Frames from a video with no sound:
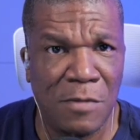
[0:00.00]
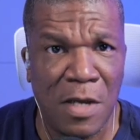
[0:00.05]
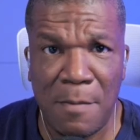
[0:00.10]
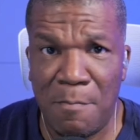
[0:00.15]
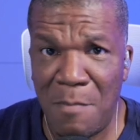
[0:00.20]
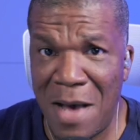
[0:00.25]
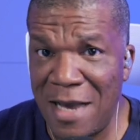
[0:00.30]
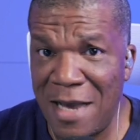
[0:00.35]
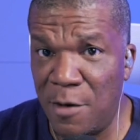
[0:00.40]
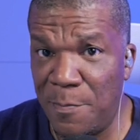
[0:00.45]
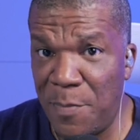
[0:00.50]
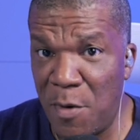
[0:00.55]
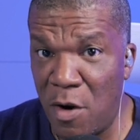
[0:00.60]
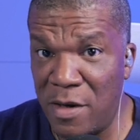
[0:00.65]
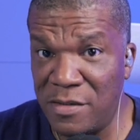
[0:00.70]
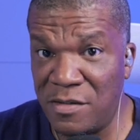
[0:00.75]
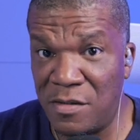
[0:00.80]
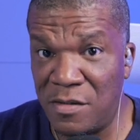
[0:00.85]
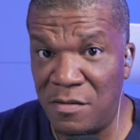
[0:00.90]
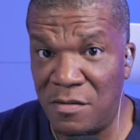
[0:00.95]
Micah
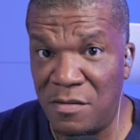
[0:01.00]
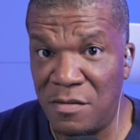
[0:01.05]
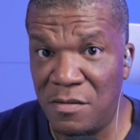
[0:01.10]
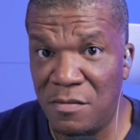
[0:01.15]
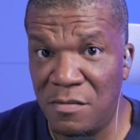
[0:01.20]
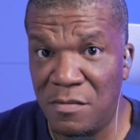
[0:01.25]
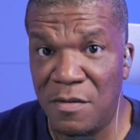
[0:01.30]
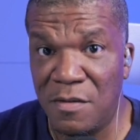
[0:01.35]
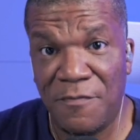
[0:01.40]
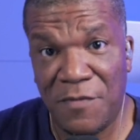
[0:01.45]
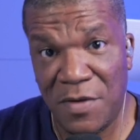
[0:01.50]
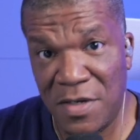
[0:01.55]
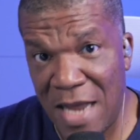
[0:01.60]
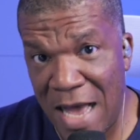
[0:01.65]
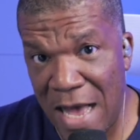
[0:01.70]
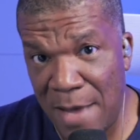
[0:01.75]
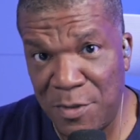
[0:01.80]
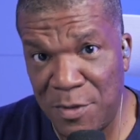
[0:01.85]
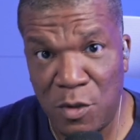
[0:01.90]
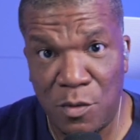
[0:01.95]
Parsons,
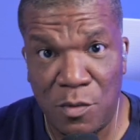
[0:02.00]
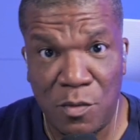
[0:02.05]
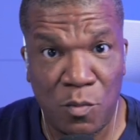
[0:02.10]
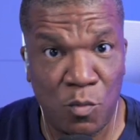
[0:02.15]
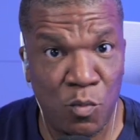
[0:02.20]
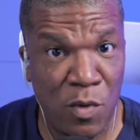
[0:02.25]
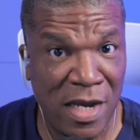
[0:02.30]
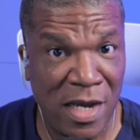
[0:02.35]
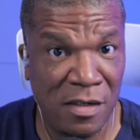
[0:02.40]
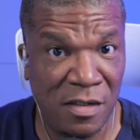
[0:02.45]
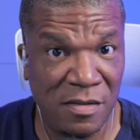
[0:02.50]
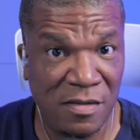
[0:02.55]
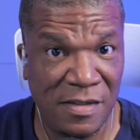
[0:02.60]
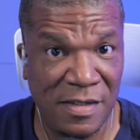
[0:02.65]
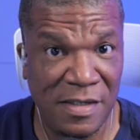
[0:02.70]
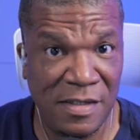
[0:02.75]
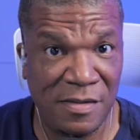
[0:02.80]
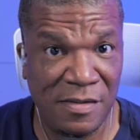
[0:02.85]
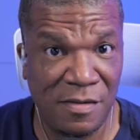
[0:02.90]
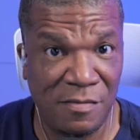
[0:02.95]
phenomenal regular
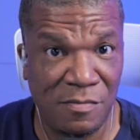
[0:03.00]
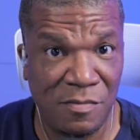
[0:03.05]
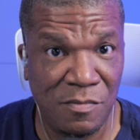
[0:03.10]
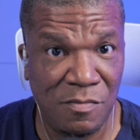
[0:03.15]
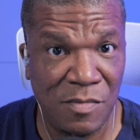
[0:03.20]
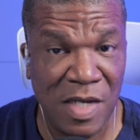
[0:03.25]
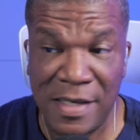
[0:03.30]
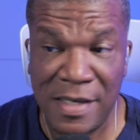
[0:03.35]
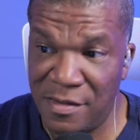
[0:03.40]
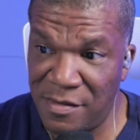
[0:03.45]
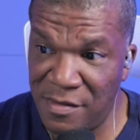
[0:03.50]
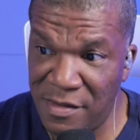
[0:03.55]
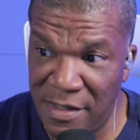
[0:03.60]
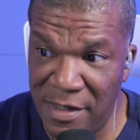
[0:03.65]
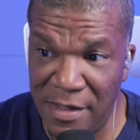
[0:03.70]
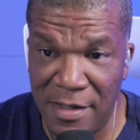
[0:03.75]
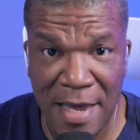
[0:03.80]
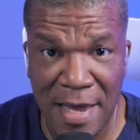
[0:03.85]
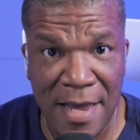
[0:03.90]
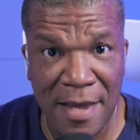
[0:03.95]
season.
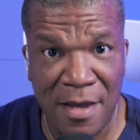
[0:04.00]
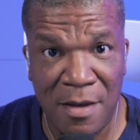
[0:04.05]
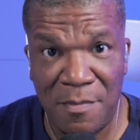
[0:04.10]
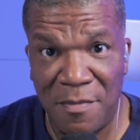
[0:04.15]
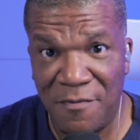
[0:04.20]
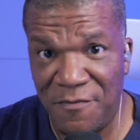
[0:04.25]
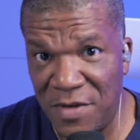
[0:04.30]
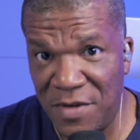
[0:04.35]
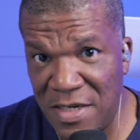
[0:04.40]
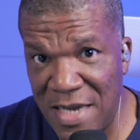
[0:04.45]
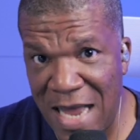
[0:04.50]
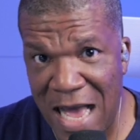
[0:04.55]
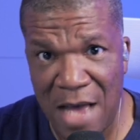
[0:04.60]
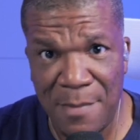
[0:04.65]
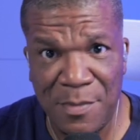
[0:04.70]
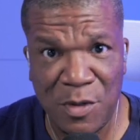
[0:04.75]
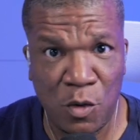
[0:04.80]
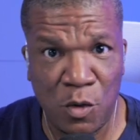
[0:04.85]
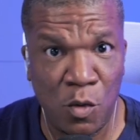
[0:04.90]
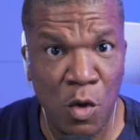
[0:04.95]
CeeDee Lamb,
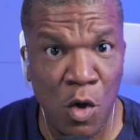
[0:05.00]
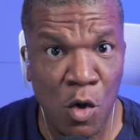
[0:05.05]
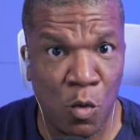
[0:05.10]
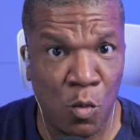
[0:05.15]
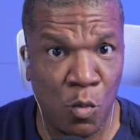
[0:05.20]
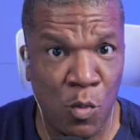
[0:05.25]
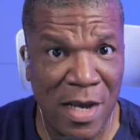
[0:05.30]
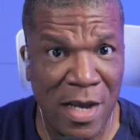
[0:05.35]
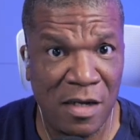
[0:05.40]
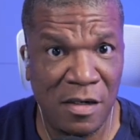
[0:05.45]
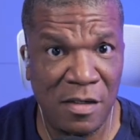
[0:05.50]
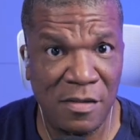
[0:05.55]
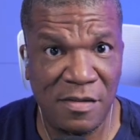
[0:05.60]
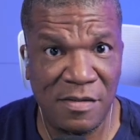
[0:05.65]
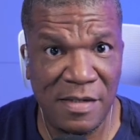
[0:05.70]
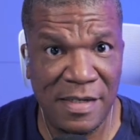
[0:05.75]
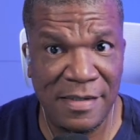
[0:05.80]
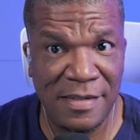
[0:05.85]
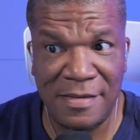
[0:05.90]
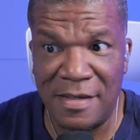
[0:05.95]
phenomenal regular
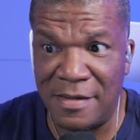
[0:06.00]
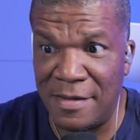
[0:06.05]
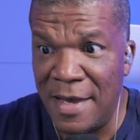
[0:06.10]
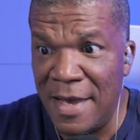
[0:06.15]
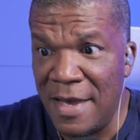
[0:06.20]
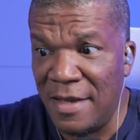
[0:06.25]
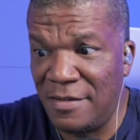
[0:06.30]
season.